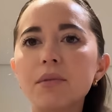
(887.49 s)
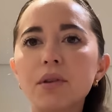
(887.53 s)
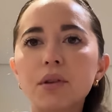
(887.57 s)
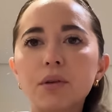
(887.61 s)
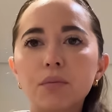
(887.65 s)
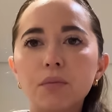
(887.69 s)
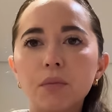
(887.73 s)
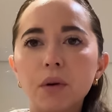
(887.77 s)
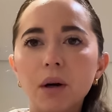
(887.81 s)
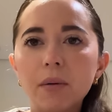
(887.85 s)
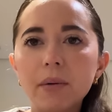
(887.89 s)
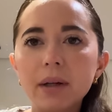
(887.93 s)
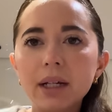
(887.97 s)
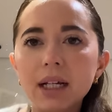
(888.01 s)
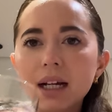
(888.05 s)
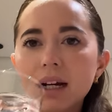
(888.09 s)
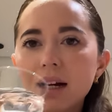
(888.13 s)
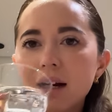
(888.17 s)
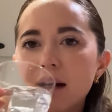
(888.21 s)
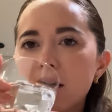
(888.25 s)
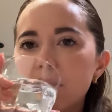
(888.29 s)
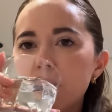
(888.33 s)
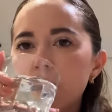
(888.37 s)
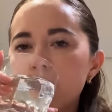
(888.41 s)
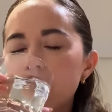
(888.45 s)
throwing
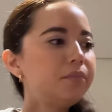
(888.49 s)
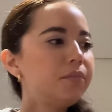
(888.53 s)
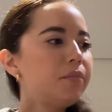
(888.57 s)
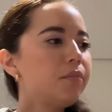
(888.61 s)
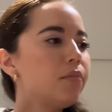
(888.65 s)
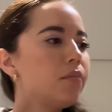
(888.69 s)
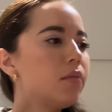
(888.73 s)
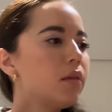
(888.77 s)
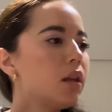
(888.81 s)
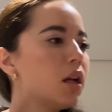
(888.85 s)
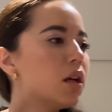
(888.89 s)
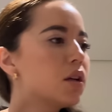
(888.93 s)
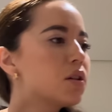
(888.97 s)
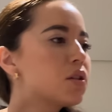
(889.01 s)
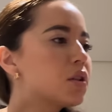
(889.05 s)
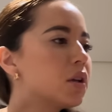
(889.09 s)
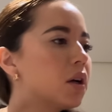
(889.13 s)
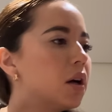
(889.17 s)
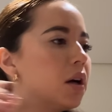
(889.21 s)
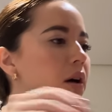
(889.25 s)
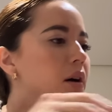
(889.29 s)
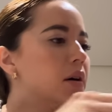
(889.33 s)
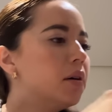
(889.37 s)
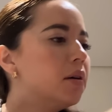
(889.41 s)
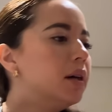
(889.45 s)
up.
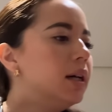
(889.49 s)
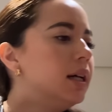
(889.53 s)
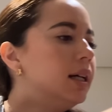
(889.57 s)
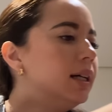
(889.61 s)
So